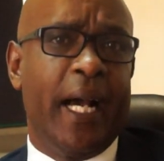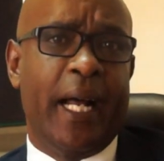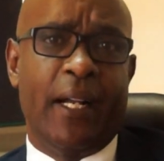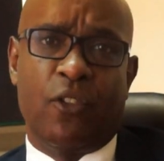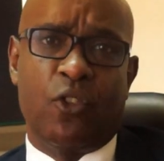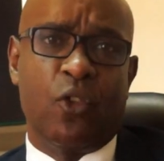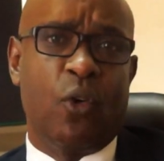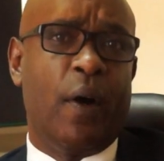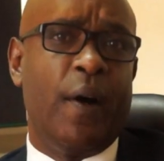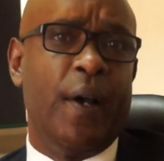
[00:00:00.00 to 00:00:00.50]

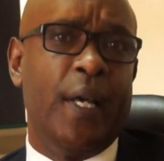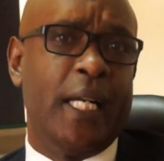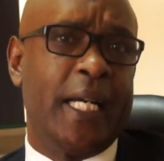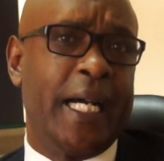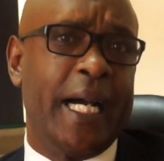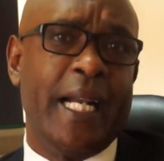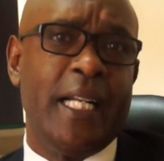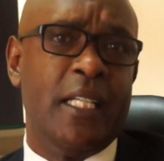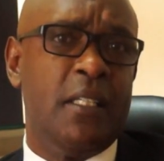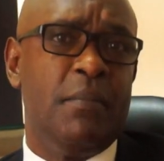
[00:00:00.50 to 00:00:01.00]
And so our
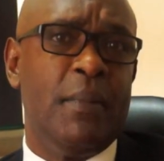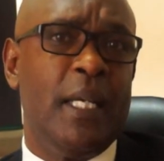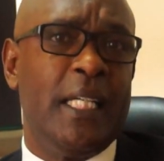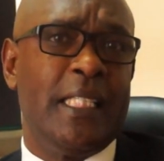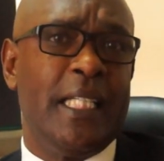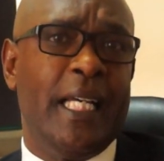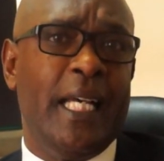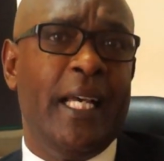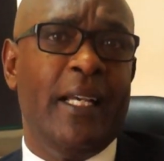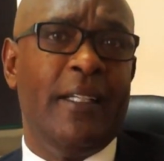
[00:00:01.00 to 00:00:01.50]

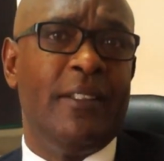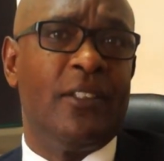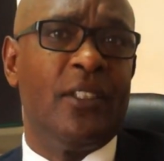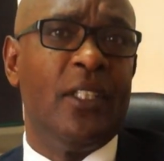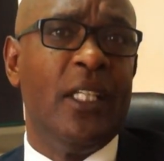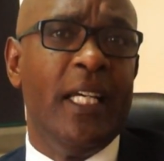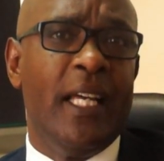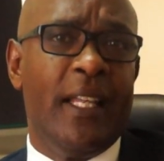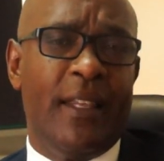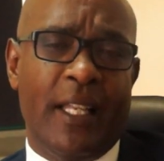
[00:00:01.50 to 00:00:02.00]
encouragement is
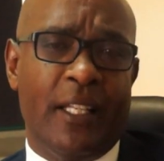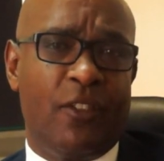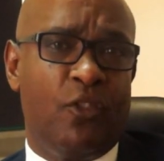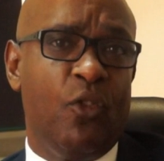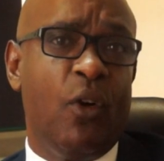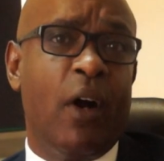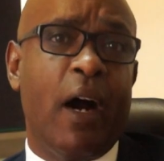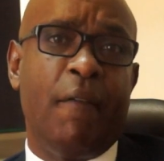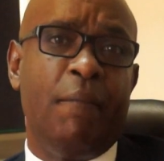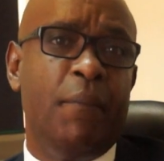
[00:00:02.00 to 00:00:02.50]

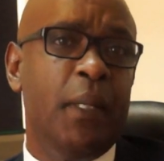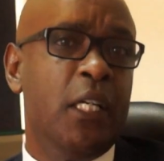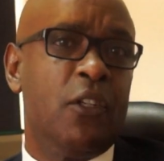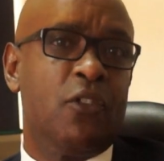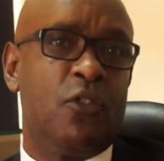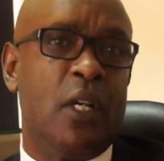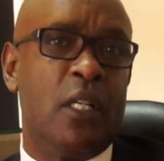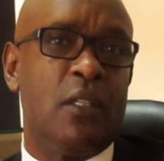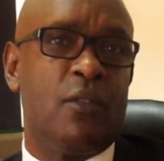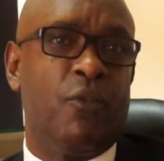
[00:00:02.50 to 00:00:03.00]
that you have
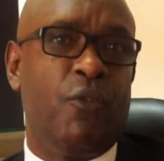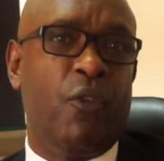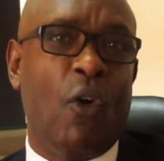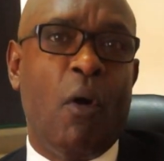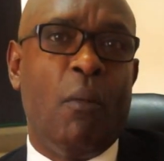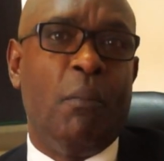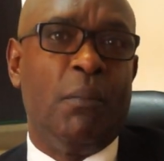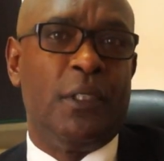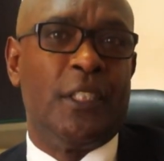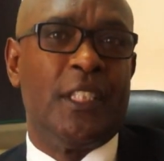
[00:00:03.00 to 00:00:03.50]
been
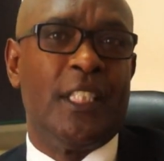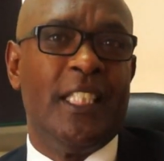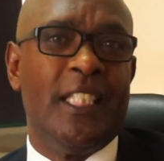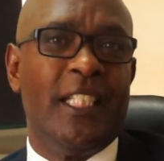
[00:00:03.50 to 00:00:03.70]
transformed.